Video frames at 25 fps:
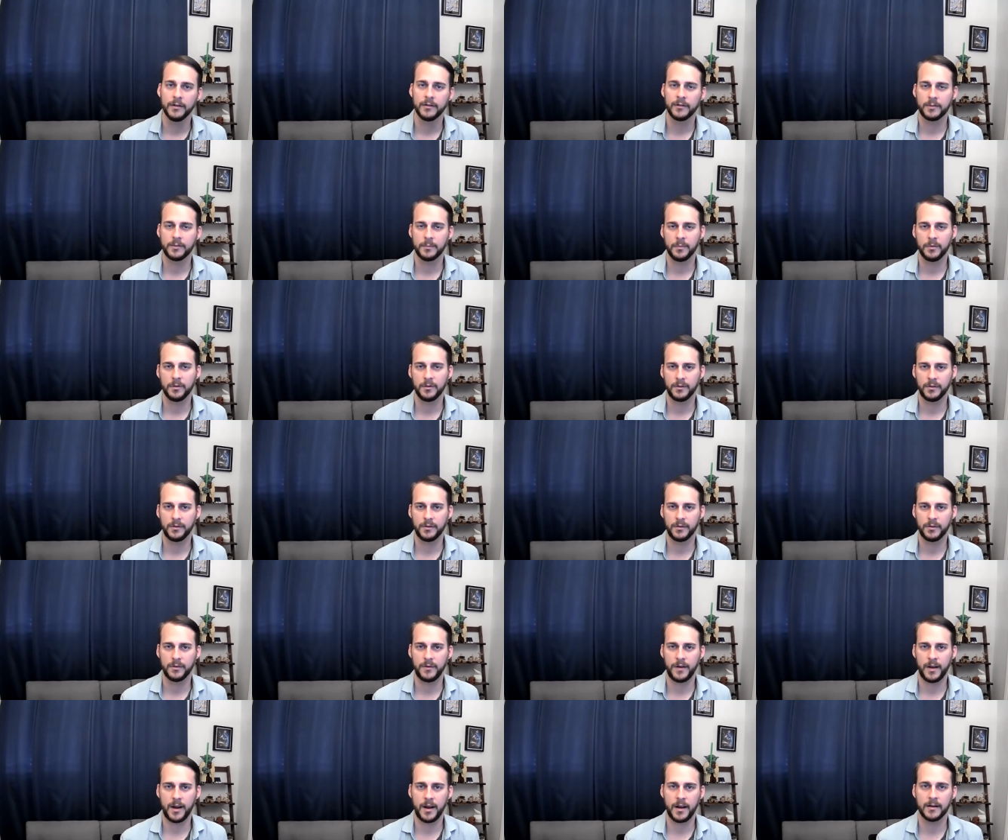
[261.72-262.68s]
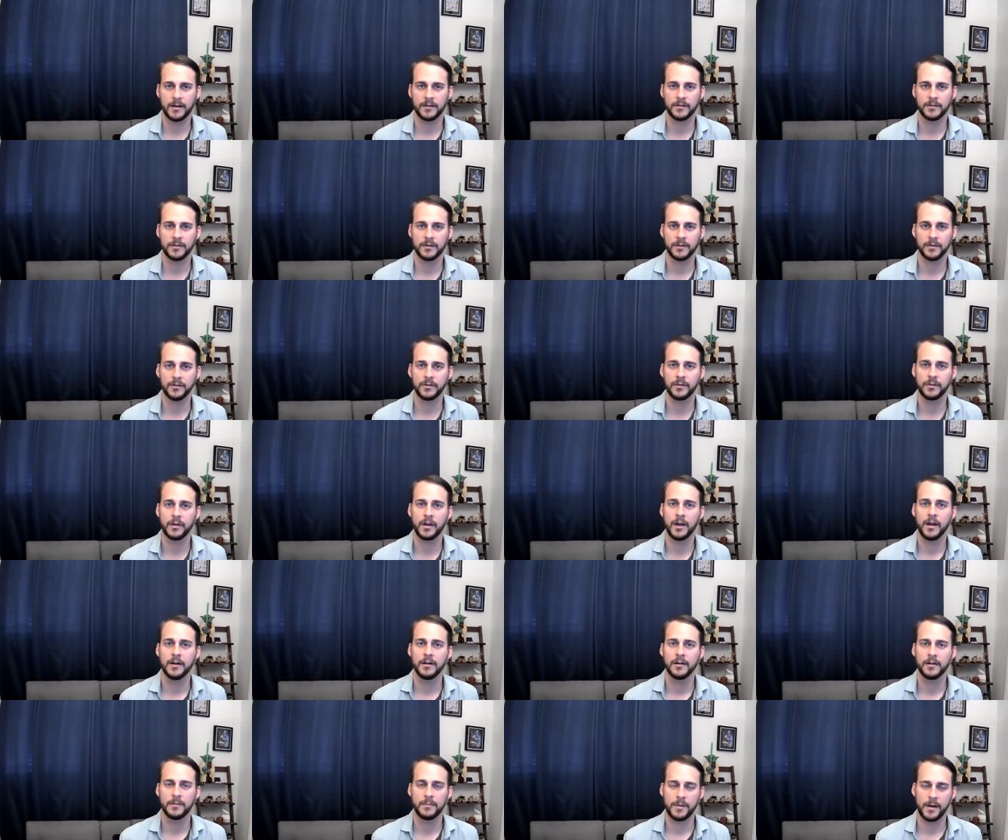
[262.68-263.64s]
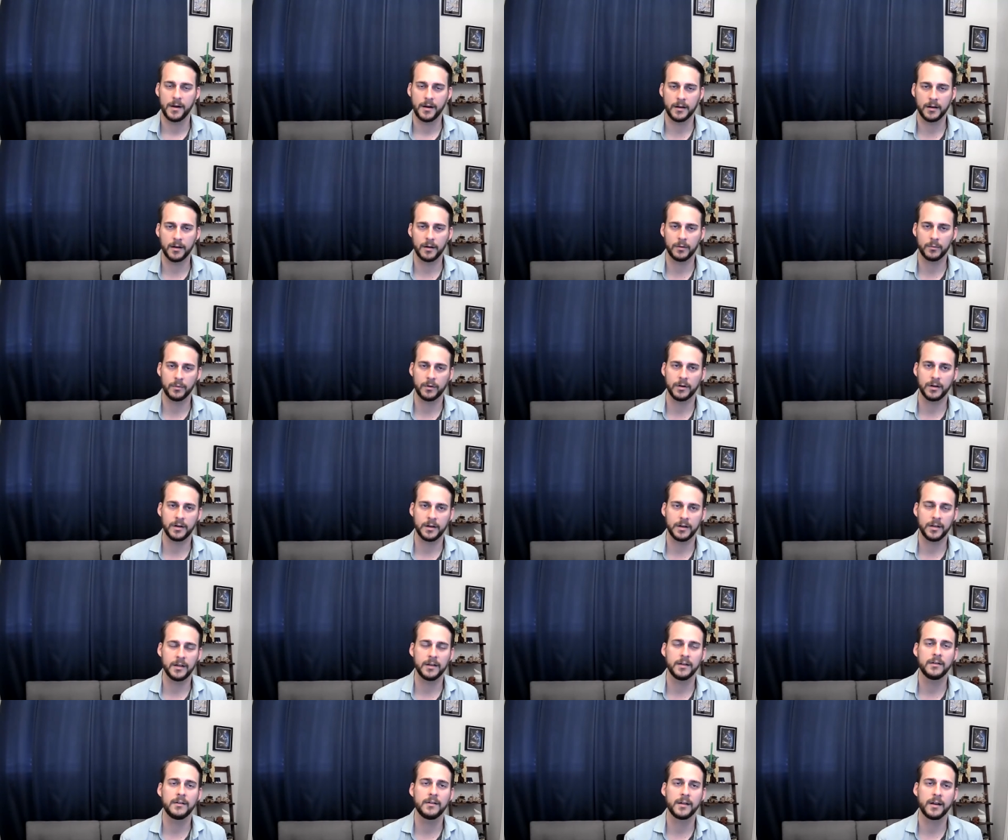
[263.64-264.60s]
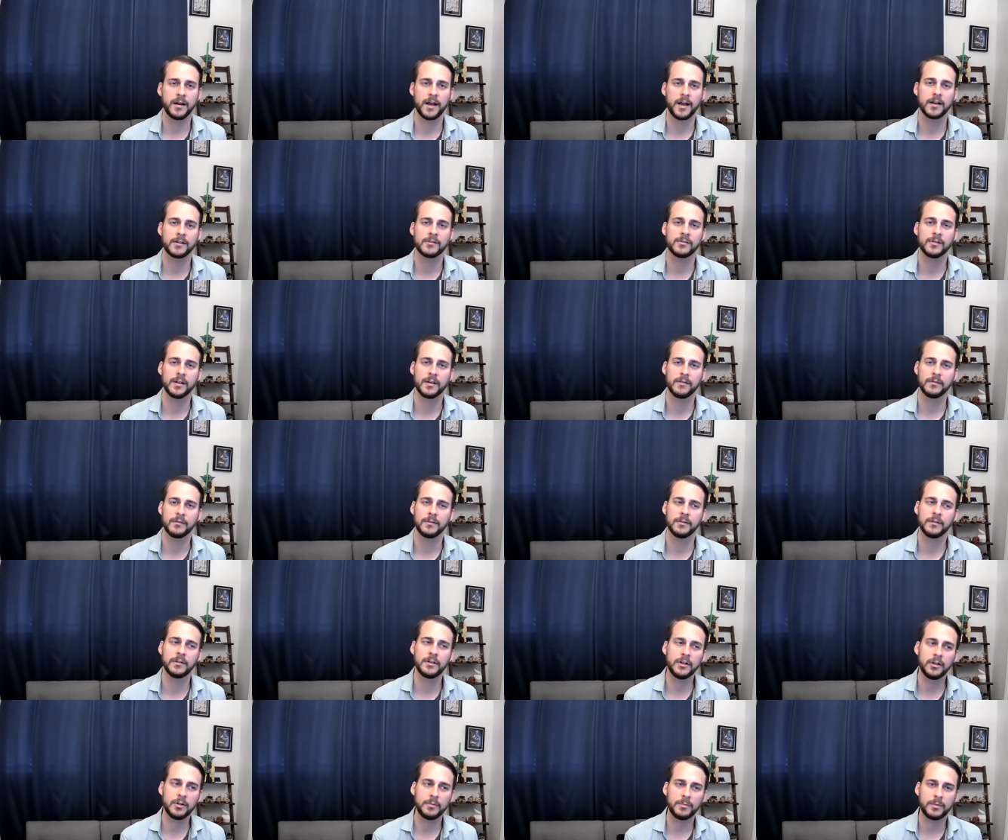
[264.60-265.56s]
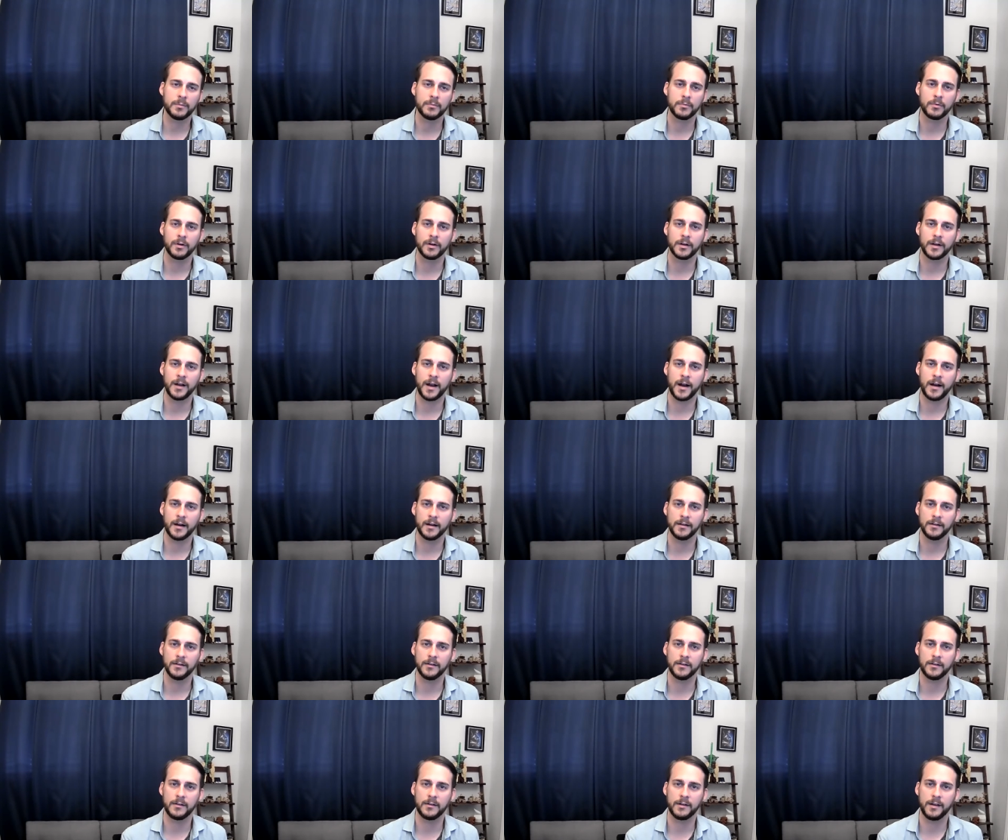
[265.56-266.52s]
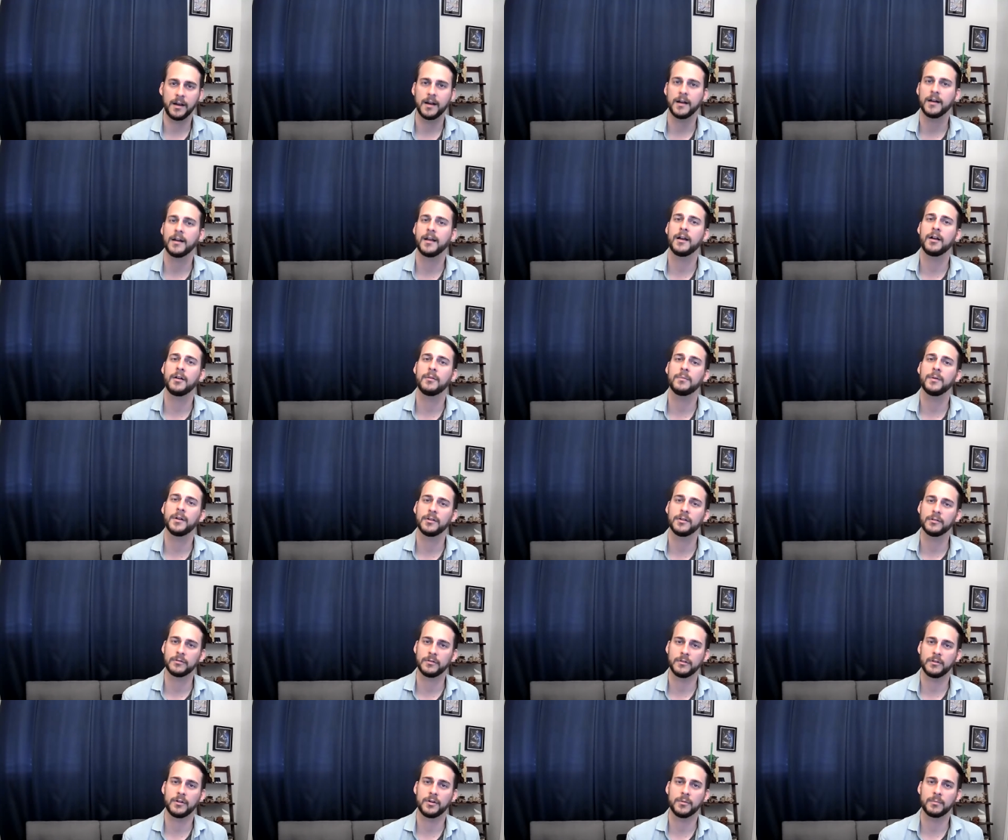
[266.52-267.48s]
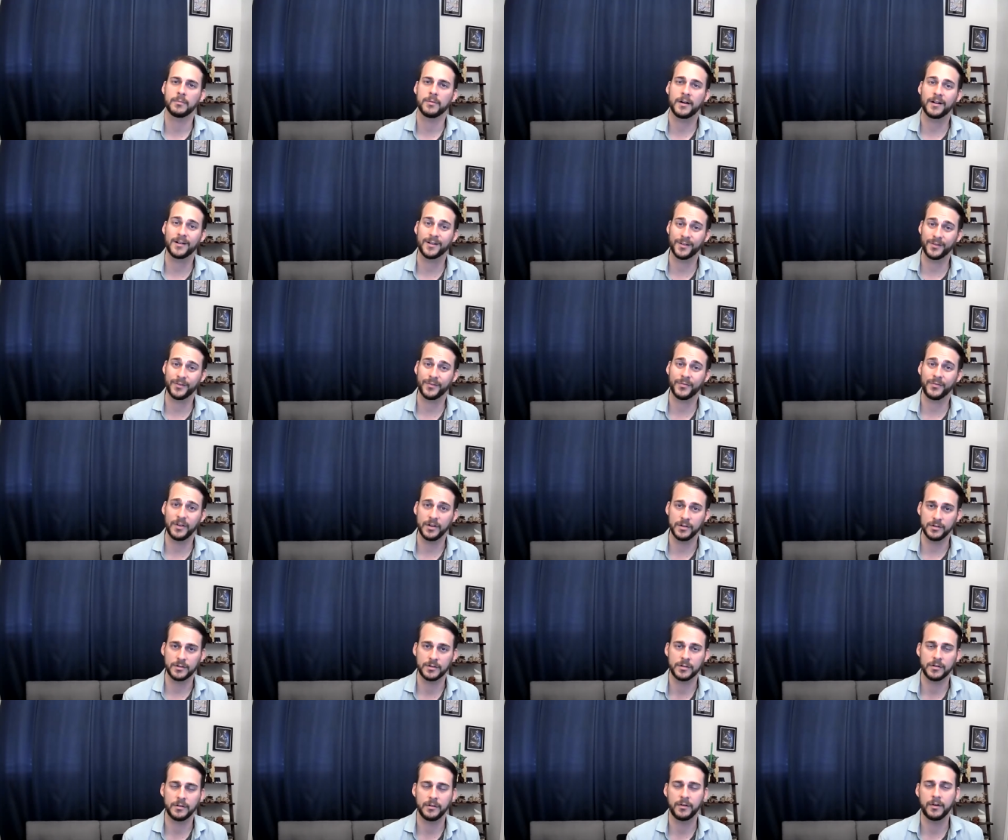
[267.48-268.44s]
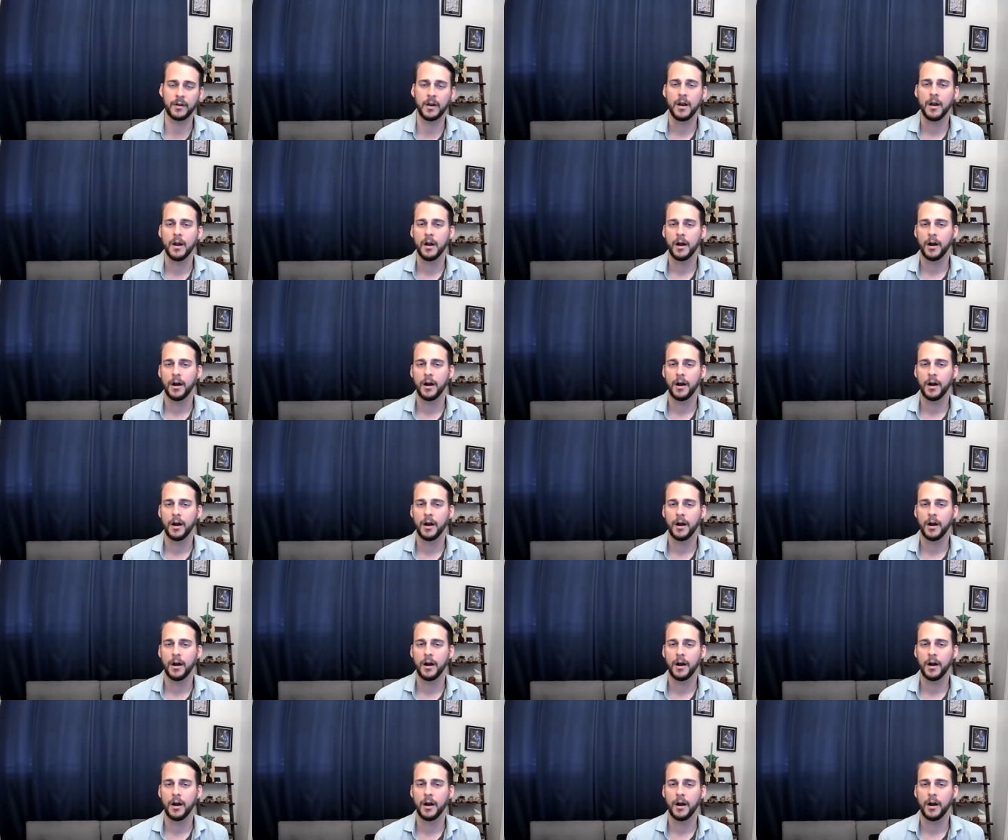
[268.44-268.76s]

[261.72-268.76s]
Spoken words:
some of the survey answers depending on what it is, and actually give a little bit more guidance and help make sure that your product features